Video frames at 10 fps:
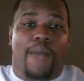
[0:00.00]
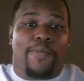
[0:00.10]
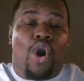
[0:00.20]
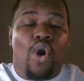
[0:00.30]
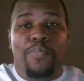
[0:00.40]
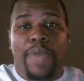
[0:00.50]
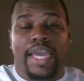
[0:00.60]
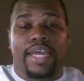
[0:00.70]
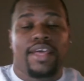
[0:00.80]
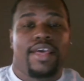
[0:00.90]

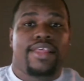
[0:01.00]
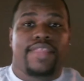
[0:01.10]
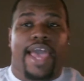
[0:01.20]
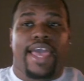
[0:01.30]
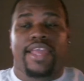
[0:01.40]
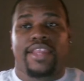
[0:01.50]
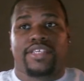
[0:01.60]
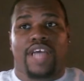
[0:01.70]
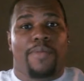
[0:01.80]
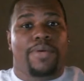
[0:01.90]
hoping that in
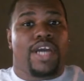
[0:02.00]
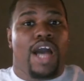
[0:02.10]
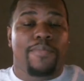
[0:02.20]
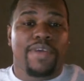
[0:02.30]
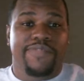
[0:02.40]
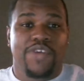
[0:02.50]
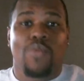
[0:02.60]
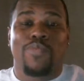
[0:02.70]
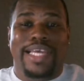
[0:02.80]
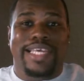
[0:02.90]
this upcoming
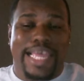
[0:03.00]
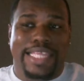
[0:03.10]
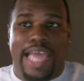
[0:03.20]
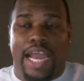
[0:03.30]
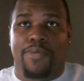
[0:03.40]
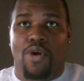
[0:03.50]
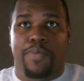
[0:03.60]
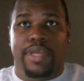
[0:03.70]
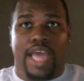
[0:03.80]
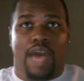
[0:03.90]
film we get that. I'm
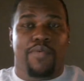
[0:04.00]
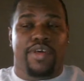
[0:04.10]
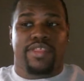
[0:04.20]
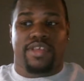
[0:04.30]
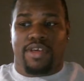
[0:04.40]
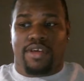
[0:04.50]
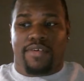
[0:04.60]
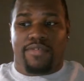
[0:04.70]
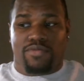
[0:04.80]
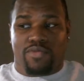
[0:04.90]
hoping that with
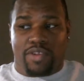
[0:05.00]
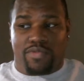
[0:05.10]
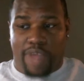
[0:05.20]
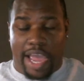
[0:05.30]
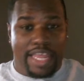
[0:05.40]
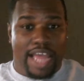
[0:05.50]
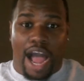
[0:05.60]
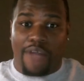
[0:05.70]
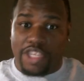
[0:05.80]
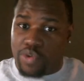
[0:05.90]
Rey, the
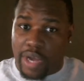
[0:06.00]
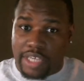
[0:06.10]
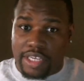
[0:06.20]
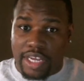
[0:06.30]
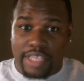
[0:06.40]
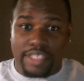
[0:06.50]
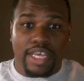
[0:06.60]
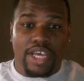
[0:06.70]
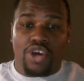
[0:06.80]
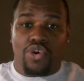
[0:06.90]
obvious question is
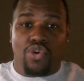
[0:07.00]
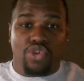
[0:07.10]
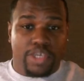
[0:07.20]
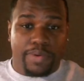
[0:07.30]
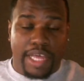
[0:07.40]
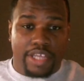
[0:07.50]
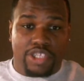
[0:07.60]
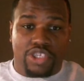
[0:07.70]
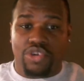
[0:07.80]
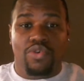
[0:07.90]
who she related
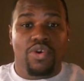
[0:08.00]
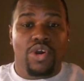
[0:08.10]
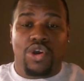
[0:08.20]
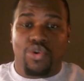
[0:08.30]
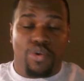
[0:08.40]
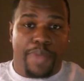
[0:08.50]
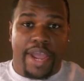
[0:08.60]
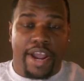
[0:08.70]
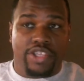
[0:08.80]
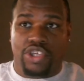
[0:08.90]
to, who her
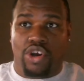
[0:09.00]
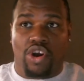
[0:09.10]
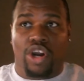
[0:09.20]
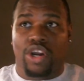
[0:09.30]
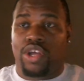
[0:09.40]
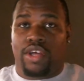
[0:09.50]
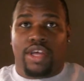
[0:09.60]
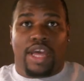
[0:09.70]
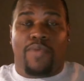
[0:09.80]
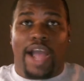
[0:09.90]
parents are,
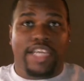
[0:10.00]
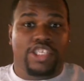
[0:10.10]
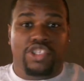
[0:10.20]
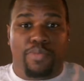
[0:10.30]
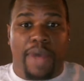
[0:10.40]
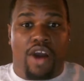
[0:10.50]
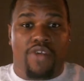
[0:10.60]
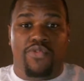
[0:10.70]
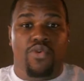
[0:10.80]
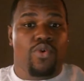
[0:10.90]
why she's so
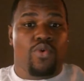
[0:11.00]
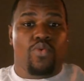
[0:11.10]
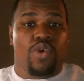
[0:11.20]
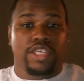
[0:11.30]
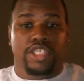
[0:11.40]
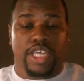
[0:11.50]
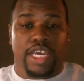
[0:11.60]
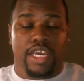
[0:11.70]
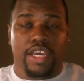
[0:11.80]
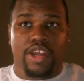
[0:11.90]
powerful. Was
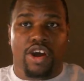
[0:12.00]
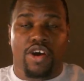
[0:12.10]
she,